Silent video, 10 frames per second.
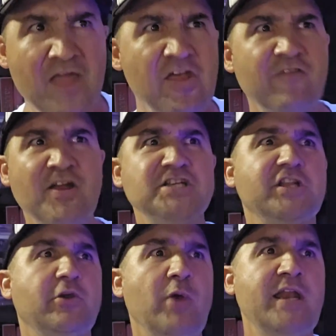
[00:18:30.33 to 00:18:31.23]
And then
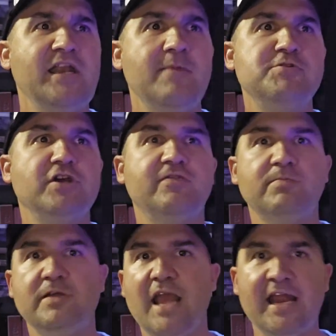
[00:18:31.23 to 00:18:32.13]
eventually we ended up
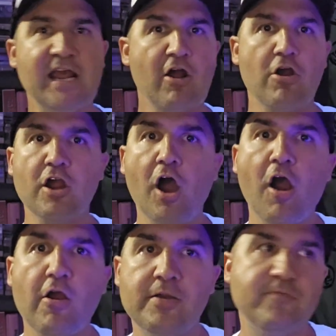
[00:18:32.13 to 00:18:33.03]
just getting in our
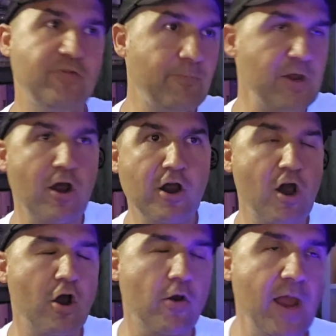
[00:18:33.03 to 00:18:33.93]
car and flipping our
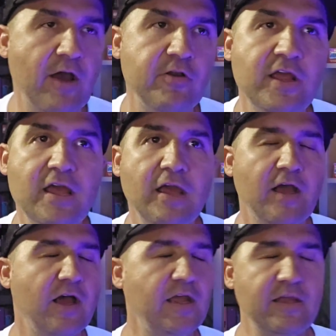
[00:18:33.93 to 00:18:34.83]
car around.
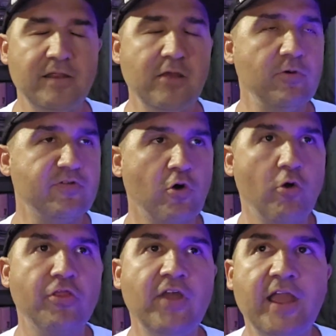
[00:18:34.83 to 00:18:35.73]
It was a
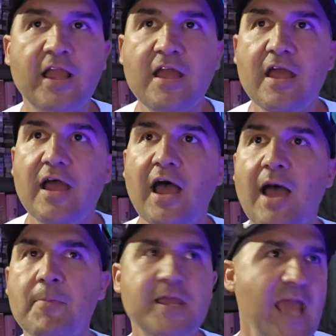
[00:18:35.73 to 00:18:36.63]
whole thing.
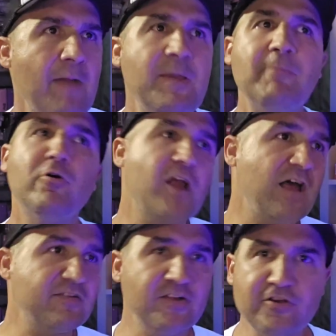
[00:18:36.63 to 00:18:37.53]
But yeah, people
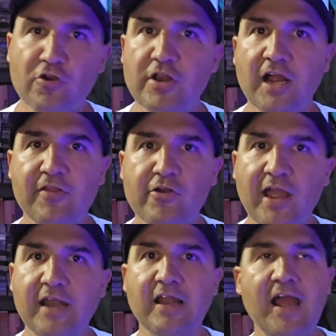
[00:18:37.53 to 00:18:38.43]
constantly turning on
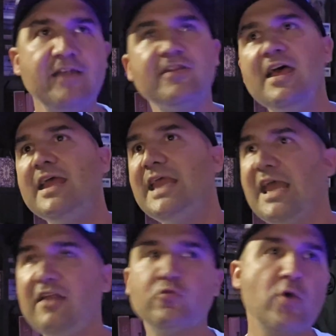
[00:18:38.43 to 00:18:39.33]
their headlights,
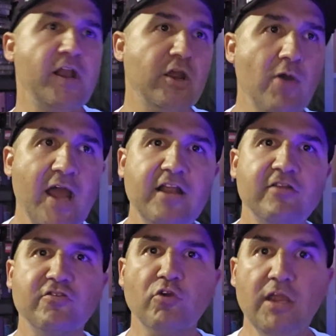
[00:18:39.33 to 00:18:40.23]
kids running around
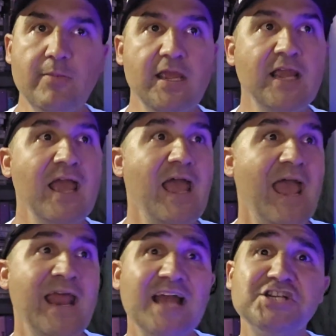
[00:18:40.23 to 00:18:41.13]
and screaming.
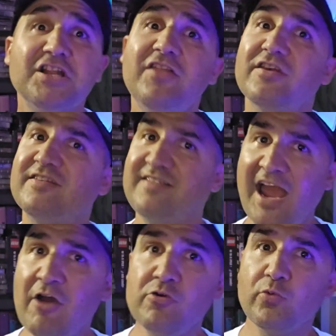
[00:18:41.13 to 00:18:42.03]
And actually the
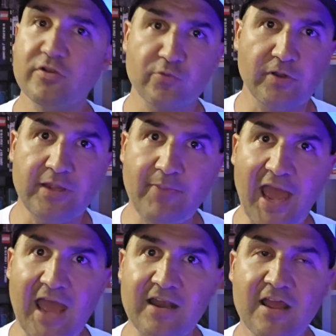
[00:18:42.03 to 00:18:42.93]
sound was really
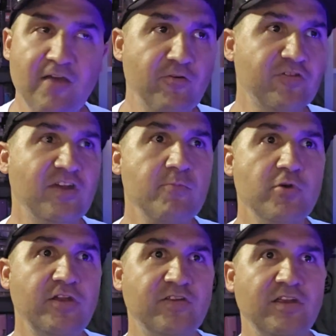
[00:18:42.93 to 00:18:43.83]
bad for some
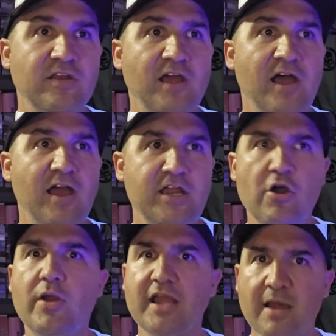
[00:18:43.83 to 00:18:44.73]
reason.
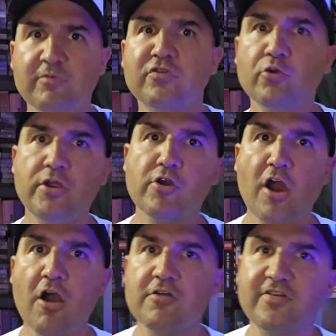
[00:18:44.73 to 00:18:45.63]
It comes through your
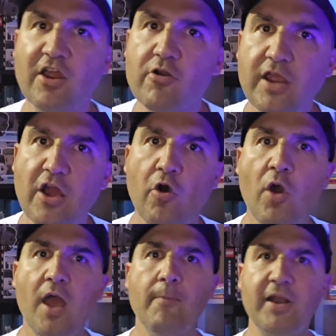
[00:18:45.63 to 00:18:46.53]
car
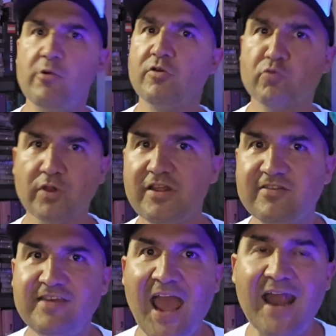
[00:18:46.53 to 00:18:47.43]
stereo, but it was really
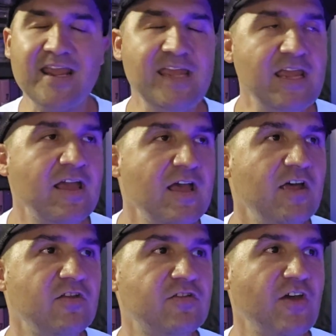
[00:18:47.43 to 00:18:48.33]
staticky.
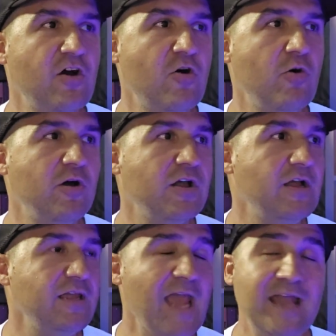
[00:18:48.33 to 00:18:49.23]
So
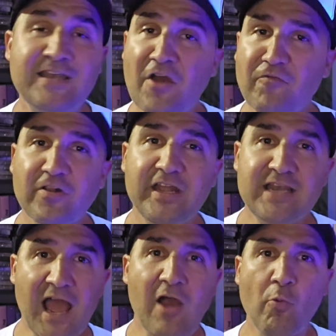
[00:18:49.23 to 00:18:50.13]
yeah,
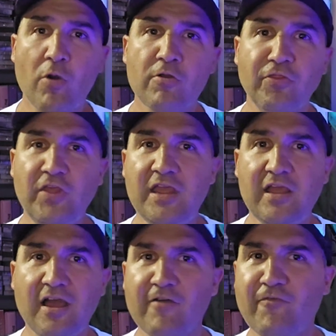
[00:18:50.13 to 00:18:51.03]
definitely not worth
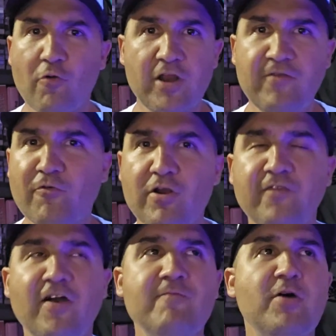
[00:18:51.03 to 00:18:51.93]
the 40,
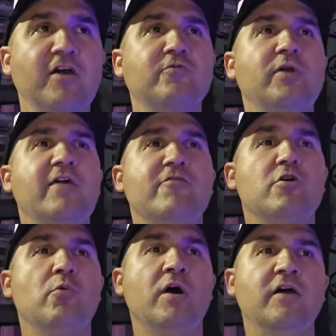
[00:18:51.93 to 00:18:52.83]
45 bucks,
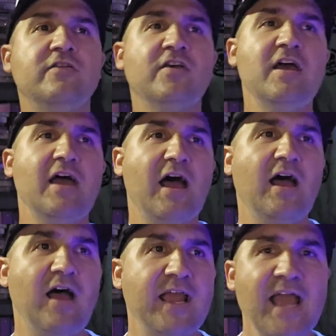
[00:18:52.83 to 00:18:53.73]
whatever it was.
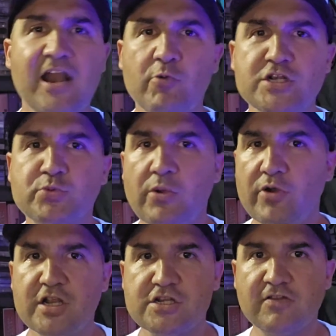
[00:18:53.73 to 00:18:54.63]
I kind of wish we
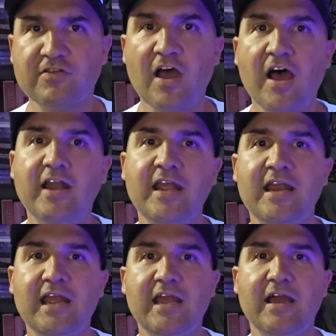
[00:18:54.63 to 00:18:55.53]
would have just saw it
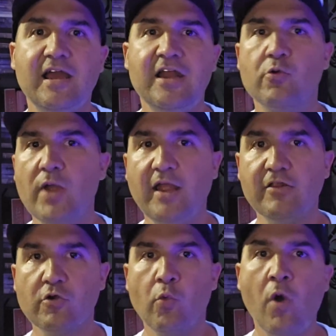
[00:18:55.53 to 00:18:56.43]
in a
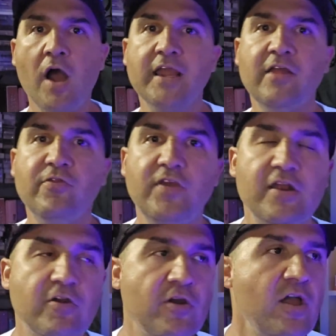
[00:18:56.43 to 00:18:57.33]
regular walk-in
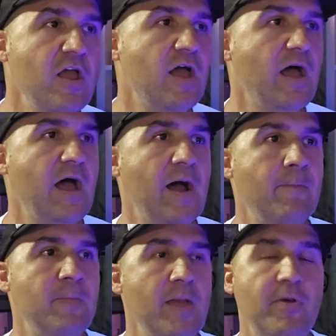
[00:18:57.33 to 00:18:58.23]
theater.
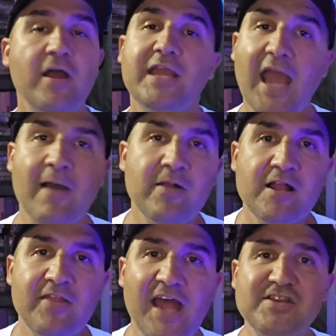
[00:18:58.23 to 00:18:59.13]
But yeah,
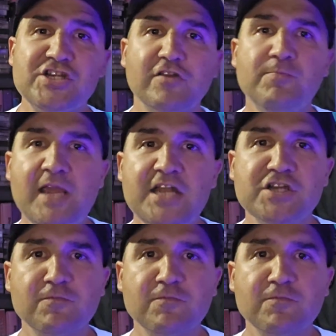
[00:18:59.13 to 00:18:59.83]
that's just me,